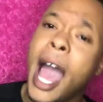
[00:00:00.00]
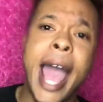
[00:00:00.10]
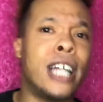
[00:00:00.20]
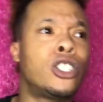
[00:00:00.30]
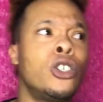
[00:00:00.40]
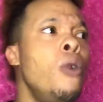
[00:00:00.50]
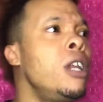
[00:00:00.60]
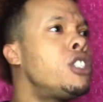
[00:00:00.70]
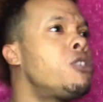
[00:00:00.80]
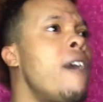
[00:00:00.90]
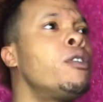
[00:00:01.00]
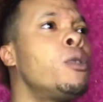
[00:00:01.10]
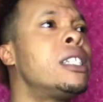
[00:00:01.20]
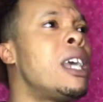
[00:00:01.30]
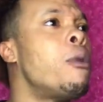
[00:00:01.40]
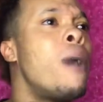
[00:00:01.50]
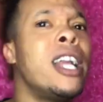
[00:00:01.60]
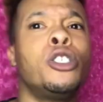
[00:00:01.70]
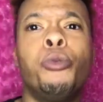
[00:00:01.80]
As soon as Travis would have said, well, why did you